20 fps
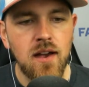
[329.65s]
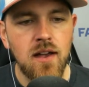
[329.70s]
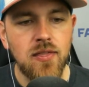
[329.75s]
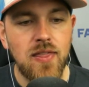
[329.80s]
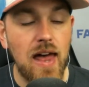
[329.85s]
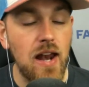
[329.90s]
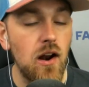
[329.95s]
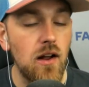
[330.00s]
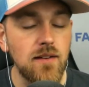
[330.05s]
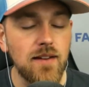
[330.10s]

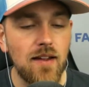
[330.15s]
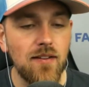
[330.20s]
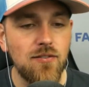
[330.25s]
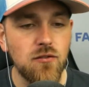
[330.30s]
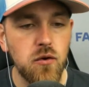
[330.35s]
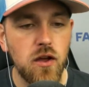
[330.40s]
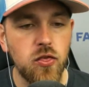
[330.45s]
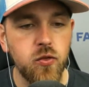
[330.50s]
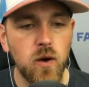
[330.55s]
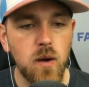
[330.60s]
That all leads
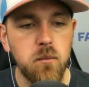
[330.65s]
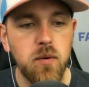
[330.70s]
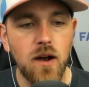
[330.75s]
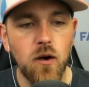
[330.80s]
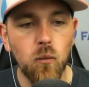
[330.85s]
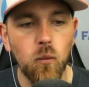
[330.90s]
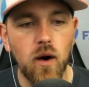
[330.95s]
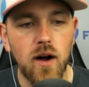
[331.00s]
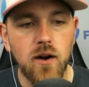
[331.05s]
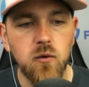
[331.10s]
to a three
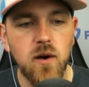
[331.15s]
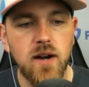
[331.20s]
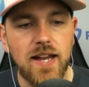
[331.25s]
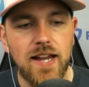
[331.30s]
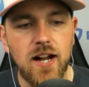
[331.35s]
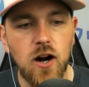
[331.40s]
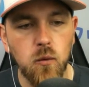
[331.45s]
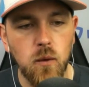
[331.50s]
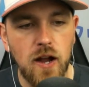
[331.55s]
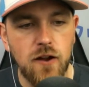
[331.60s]
point one one
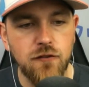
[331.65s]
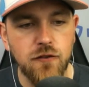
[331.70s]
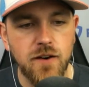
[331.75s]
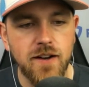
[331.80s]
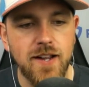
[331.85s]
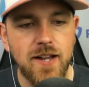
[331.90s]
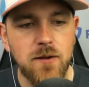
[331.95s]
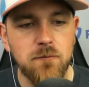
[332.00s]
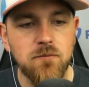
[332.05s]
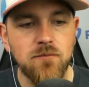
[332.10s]
E R A for
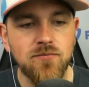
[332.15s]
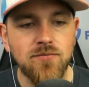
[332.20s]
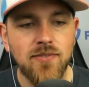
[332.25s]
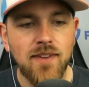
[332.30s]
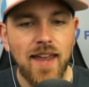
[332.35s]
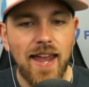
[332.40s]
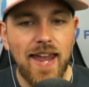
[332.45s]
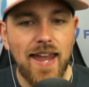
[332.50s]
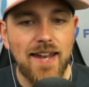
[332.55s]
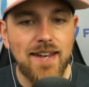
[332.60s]
him,
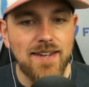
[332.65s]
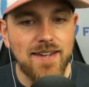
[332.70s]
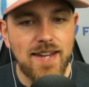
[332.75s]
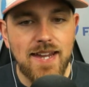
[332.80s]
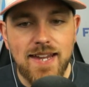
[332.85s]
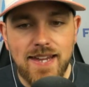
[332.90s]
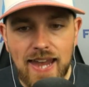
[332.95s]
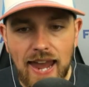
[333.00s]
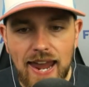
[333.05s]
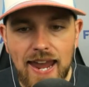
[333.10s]
and
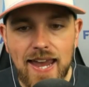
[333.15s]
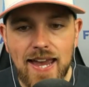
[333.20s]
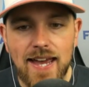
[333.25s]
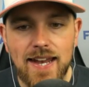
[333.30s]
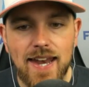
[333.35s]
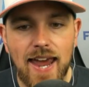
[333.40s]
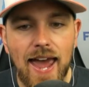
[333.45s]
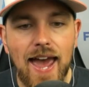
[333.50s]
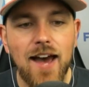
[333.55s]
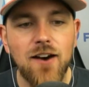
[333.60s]
he
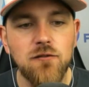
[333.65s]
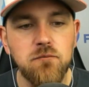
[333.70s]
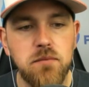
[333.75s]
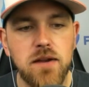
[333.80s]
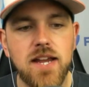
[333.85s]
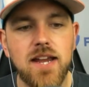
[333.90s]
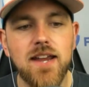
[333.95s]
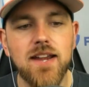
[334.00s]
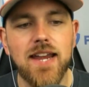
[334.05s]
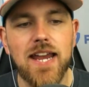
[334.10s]
can have
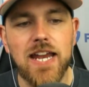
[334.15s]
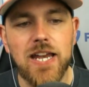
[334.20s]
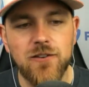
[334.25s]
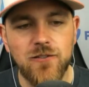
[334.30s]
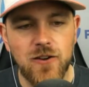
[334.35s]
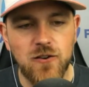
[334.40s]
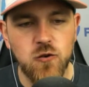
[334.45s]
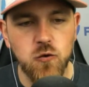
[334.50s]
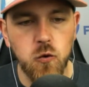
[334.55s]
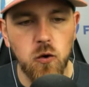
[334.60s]
big
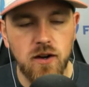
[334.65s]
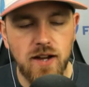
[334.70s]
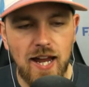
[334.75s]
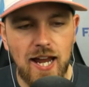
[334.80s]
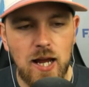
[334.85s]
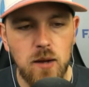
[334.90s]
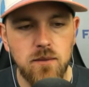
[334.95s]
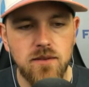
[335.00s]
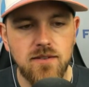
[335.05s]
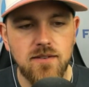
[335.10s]
individual
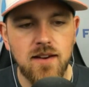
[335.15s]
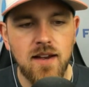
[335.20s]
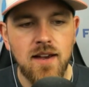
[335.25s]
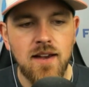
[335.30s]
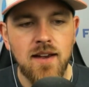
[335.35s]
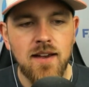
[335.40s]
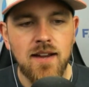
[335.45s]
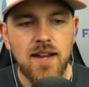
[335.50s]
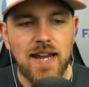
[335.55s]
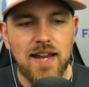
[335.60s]
games.
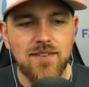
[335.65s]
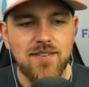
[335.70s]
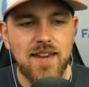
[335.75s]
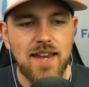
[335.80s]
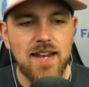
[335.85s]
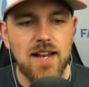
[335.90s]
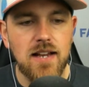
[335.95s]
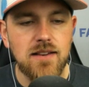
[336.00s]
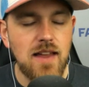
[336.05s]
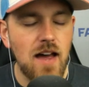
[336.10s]
He's
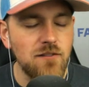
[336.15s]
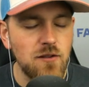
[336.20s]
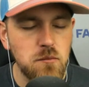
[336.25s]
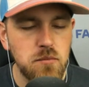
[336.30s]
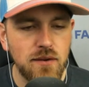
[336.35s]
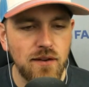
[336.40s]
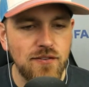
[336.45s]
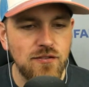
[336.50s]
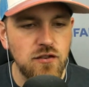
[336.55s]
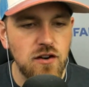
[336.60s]
hit eleven
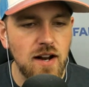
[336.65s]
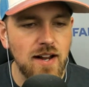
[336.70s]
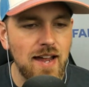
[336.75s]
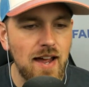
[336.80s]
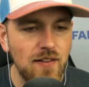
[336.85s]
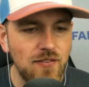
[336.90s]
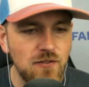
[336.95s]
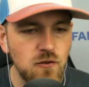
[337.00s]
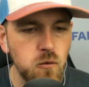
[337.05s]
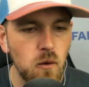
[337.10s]
plus
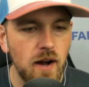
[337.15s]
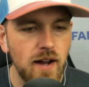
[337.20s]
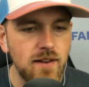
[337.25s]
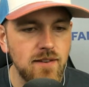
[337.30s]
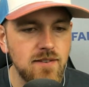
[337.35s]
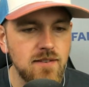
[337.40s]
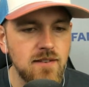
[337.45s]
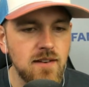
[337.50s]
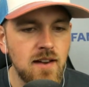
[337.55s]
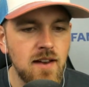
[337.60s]
strikeouts
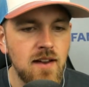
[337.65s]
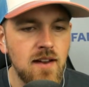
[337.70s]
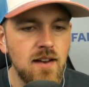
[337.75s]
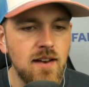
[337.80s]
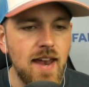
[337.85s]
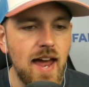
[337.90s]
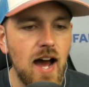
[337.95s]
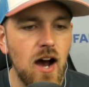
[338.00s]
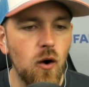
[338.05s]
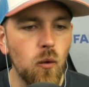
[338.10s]
twice.
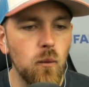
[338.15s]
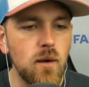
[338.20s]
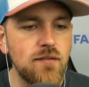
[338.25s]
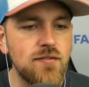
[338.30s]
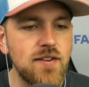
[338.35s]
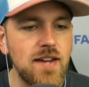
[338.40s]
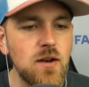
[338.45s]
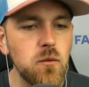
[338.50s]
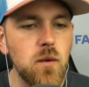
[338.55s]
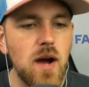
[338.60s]
Now, we've
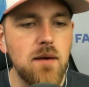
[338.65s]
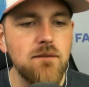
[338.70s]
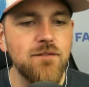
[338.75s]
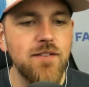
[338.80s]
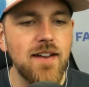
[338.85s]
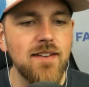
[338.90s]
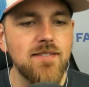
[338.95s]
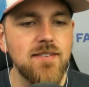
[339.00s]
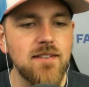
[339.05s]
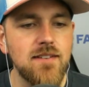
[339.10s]
seen Webb
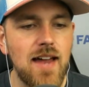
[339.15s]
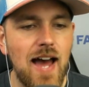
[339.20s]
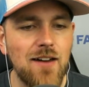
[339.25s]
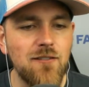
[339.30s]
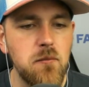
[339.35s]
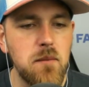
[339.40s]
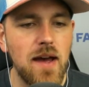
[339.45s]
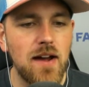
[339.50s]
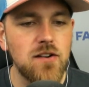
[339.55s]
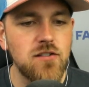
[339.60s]
face the
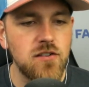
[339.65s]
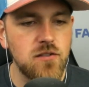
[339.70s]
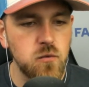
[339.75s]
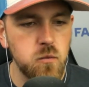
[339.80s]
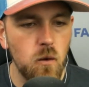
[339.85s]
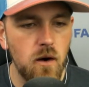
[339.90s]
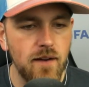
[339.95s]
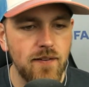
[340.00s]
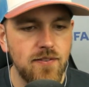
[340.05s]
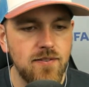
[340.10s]
Diamondbacks just
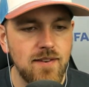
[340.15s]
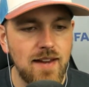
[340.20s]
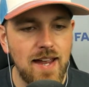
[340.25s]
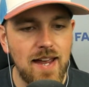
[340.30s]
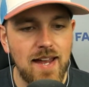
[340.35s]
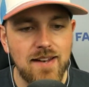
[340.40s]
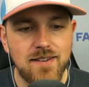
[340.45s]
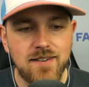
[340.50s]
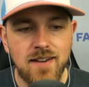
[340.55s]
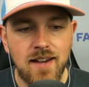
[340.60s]
once,
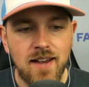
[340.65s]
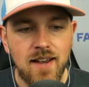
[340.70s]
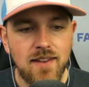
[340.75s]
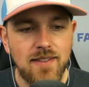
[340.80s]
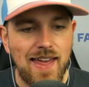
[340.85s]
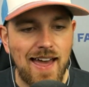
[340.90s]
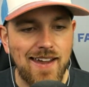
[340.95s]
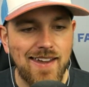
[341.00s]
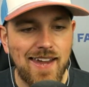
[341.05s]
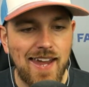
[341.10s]
and
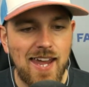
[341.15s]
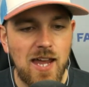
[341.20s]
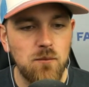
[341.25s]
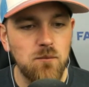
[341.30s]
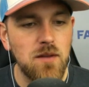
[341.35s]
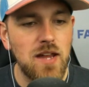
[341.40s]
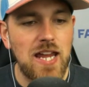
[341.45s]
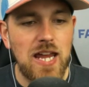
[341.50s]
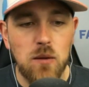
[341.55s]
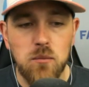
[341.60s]
that game,
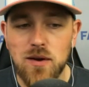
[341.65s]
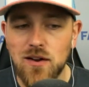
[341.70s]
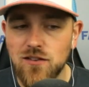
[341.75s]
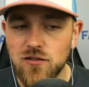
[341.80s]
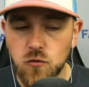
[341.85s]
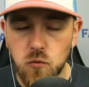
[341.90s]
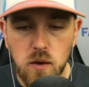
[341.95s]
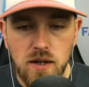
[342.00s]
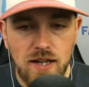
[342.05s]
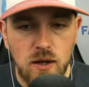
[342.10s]
he pitched
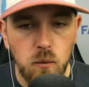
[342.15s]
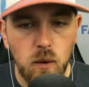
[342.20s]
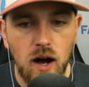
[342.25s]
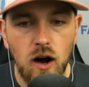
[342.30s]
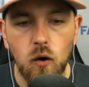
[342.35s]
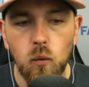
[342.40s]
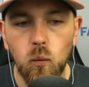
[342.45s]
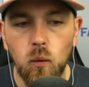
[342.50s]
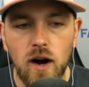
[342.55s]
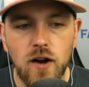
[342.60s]
really
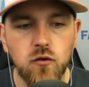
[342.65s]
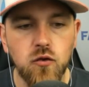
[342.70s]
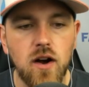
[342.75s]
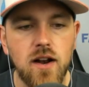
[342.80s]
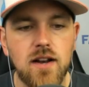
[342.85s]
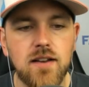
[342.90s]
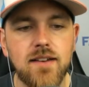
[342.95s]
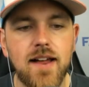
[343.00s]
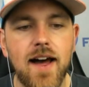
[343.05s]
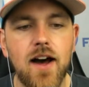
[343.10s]
well. One run
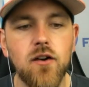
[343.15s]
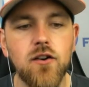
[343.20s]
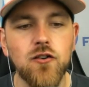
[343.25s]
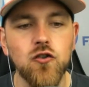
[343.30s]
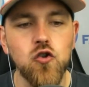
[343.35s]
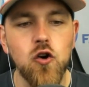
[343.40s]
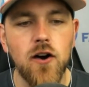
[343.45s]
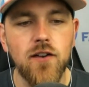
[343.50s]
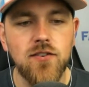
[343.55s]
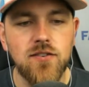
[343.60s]
allowed
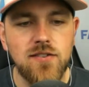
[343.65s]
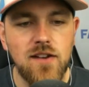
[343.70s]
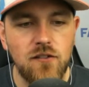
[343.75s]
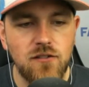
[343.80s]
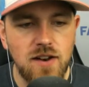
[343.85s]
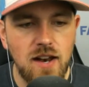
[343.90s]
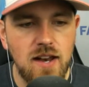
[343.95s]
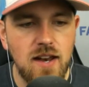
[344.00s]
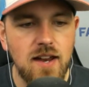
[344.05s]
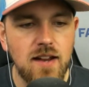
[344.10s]
across
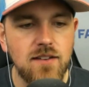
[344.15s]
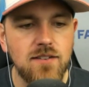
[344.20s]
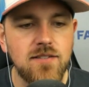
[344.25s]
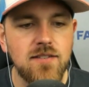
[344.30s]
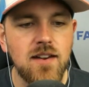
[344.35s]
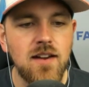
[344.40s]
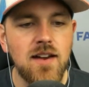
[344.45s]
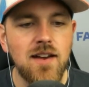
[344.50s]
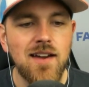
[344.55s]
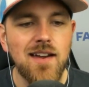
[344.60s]
seven innings.
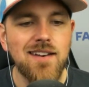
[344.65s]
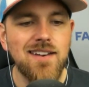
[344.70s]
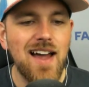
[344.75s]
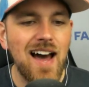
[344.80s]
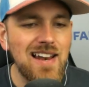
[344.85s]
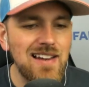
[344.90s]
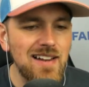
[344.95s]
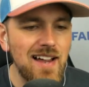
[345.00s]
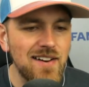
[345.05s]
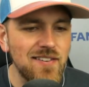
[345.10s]

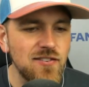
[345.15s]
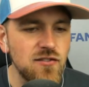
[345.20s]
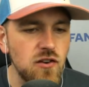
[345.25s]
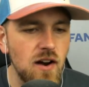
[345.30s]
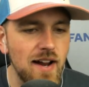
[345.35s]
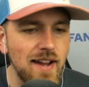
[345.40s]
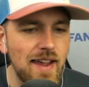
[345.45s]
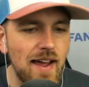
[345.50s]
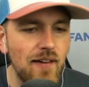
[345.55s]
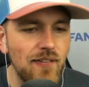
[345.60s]
Not a lot of
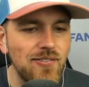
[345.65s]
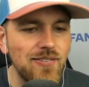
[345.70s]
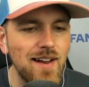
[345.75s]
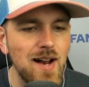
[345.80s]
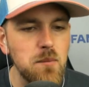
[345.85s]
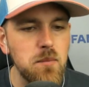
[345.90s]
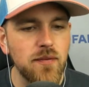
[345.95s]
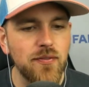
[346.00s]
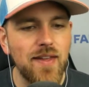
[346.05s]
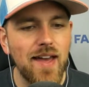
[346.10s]
strikeouts there,
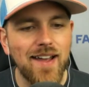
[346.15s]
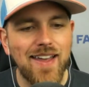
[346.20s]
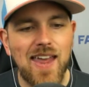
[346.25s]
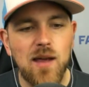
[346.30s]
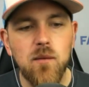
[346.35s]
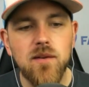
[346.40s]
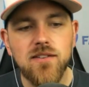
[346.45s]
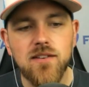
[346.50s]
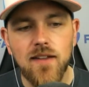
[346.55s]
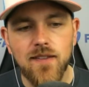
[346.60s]
but that game
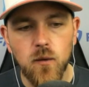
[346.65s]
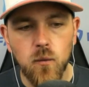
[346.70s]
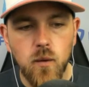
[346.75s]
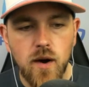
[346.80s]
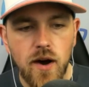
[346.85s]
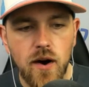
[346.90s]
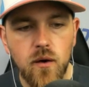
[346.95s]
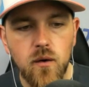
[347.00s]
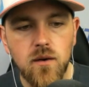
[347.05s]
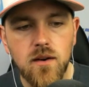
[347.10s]
was on the
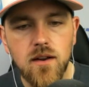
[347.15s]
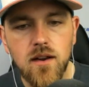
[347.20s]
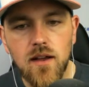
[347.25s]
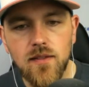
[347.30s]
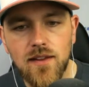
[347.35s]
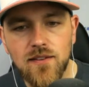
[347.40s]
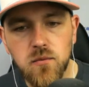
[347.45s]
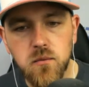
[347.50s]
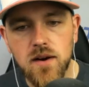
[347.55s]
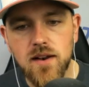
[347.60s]
road, and
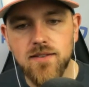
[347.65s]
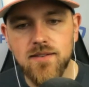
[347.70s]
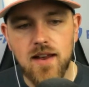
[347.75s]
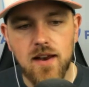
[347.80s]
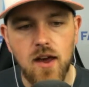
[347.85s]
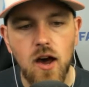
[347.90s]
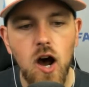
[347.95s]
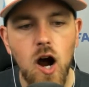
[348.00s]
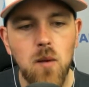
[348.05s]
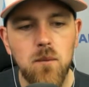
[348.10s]
this one is at
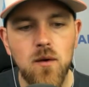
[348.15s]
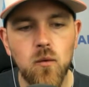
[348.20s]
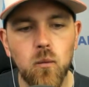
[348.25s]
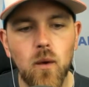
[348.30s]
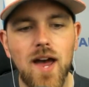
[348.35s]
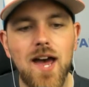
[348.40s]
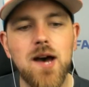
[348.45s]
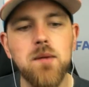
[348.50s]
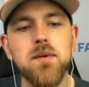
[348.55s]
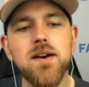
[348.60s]
home, and
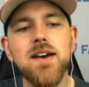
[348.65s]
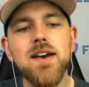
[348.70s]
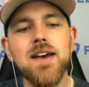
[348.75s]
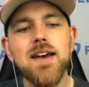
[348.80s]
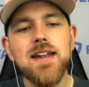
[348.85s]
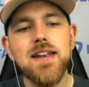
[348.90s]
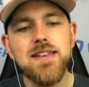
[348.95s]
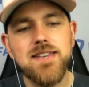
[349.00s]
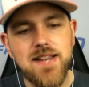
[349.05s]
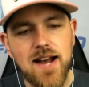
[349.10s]
Webb
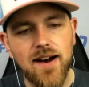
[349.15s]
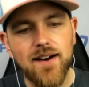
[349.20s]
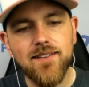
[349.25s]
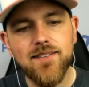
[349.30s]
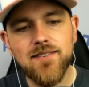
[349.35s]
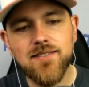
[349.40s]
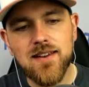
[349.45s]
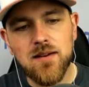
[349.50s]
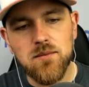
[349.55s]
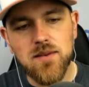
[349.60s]

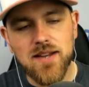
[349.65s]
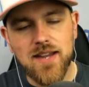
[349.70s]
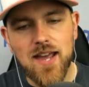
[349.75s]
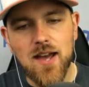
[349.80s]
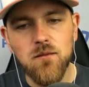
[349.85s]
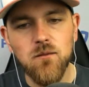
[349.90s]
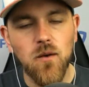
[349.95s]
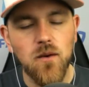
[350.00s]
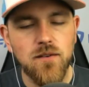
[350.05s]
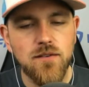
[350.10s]
does seem to
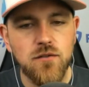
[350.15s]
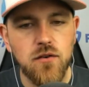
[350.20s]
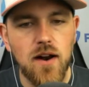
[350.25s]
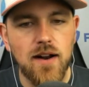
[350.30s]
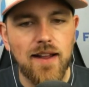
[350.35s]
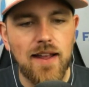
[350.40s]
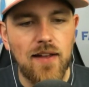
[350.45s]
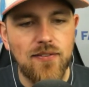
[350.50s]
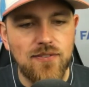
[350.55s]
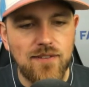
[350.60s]
get more
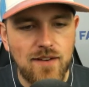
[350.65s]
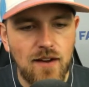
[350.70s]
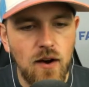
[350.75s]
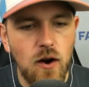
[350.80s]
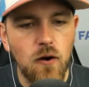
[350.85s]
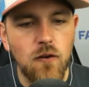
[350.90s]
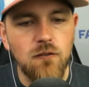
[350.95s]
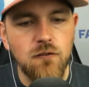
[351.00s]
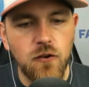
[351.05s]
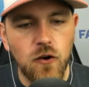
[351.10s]
strikeouts at
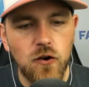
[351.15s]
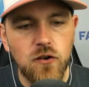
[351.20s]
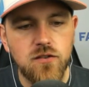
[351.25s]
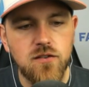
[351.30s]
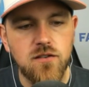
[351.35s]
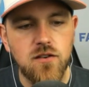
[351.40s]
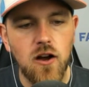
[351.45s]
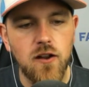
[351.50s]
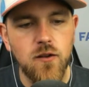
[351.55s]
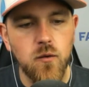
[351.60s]
home
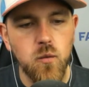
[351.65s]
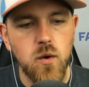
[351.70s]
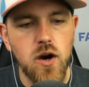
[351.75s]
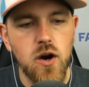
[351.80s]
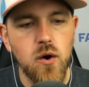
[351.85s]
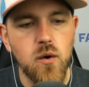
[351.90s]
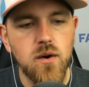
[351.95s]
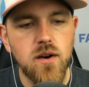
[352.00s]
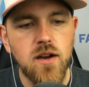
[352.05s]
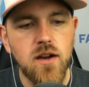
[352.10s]
versus on the
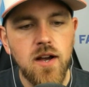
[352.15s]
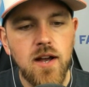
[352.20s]
road.